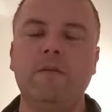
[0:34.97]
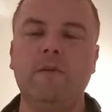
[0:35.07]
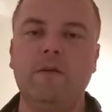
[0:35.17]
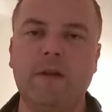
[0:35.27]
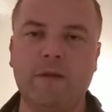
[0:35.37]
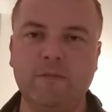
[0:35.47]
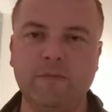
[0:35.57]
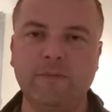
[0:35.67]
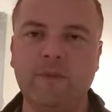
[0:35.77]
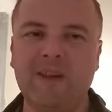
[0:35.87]
but
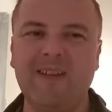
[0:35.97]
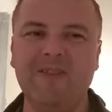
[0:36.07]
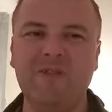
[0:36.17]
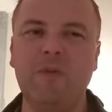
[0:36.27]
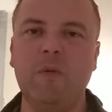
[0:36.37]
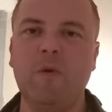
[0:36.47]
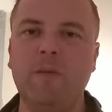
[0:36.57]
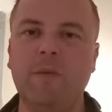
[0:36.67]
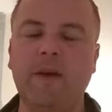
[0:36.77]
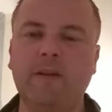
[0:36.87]
um, just about
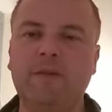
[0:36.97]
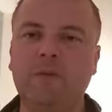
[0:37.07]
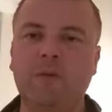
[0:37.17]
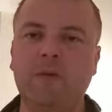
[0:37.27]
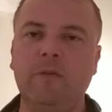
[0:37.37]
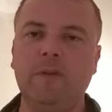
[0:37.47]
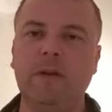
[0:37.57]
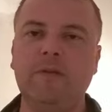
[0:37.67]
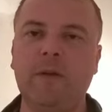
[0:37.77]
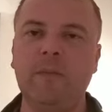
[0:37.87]
one pace, so we
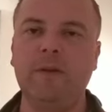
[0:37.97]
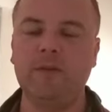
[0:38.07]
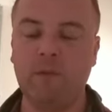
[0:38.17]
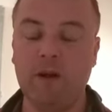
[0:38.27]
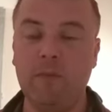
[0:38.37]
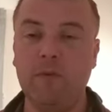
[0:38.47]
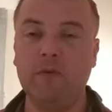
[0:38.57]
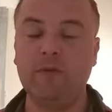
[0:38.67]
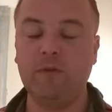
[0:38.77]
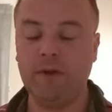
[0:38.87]
leave that be as well.
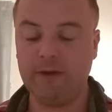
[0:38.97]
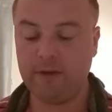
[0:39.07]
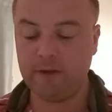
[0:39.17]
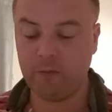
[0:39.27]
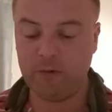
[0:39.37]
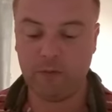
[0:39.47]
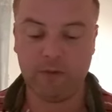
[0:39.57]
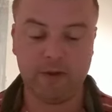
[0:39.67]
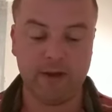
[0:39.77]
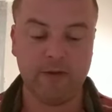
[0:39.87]
But great to get the winner
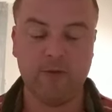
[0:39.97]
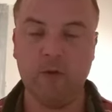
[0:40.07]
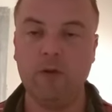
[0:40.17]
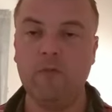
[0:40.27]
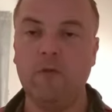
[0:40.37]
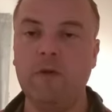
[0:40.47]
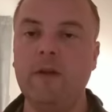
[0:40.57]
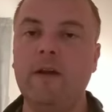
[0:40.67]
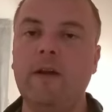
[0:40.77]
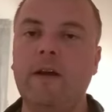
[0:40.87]
with the uh, Jungle
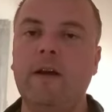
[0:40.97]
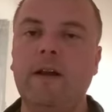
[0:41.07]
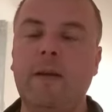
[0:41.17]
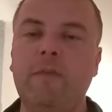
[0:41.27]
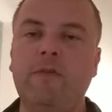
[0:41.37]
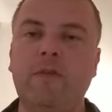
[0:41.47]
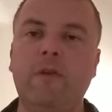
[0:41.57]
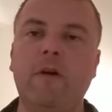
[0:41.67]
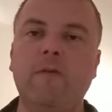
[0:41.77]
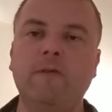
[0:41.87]
Run at
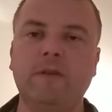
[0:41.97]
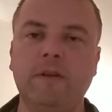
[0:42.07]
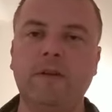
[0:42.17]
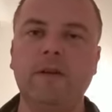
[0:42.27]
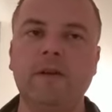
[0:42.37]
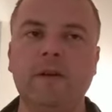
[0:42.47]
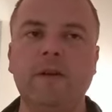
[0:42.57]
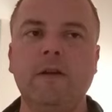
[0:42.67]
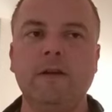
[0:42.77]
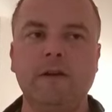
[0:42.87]
Chelmsford, obviously.
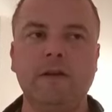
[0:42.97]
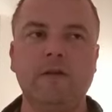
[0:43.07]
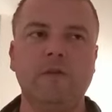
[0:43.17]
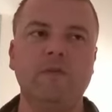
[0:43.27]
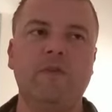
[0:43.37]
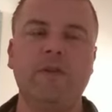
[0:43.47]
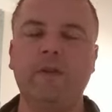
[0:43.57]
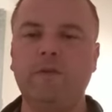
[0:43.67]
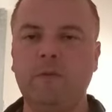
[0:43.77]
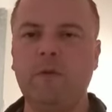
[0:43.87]
Uh, very
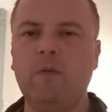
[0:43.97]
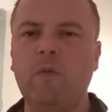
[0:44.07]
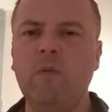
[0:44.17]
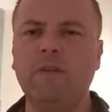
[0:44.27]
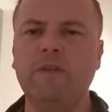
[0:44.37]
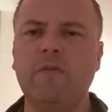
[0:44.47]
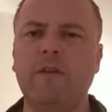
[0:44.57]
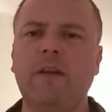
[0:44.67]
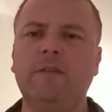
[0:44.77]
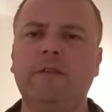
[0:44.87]
easy winner, won by
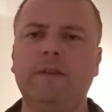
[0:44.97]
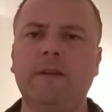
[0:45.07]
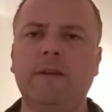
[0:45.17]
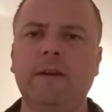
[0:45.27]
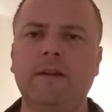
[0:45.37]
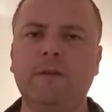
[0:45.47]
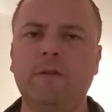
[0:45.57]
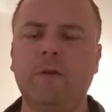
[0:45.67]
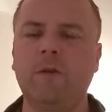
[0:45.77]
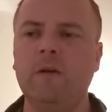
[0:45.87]
seven lengths, I think, in the end.
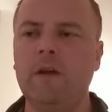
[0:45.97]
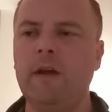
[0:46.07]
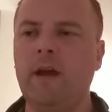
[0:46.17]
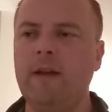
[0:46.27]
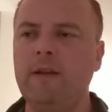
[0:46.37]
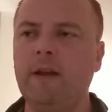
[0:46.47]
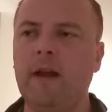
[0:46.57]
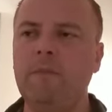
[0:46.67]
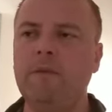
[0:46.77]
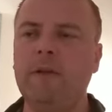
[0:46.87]
So heading to
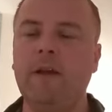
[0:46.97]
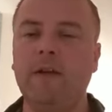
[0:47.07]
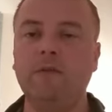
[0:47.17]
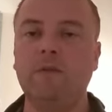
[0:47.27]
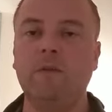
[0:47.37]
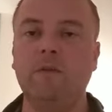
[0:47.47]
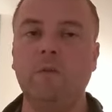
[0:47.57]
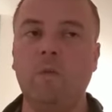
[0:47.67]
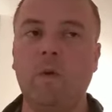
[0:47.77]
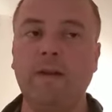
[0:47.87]
Kempton next
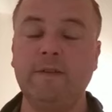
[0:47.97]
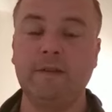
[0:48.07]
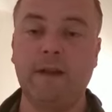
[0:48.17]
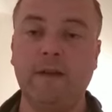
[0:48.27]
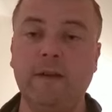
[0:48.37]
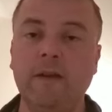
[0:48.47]
Wednesday